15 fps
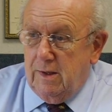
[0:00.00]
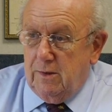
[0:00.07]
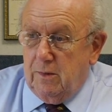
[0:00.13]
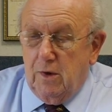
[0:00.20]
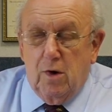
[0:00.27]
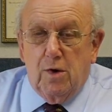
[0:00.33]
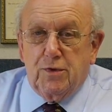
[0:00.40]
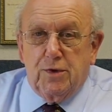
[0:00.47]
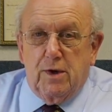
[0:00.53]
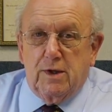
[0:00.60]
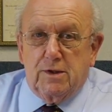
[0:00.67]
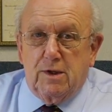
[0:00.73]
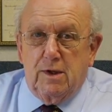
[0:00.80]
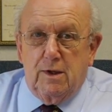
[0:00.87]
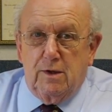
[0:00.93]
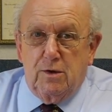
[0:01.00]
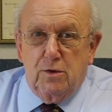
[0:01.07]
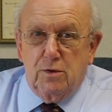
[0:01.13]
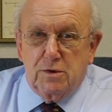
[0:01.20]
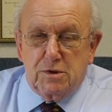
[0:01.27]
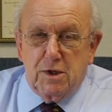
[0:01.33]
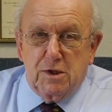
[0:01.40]
we all thought the
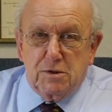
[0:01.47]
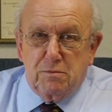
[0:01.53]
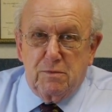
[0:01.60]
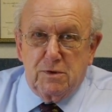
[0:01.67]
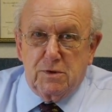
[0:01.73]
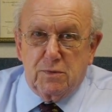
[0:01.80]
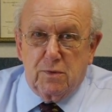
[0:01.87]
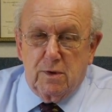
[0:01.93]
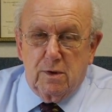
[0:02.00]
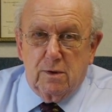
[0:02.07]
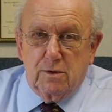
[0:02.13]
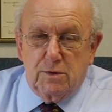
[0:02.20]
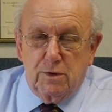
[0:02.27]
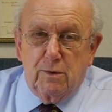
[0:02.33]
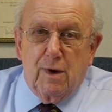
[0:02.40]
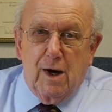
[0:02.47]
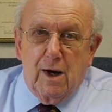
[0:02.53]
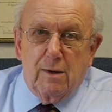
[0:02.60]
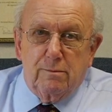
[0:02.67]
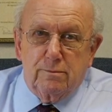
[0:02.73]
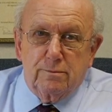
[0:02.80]
new assessments were too high.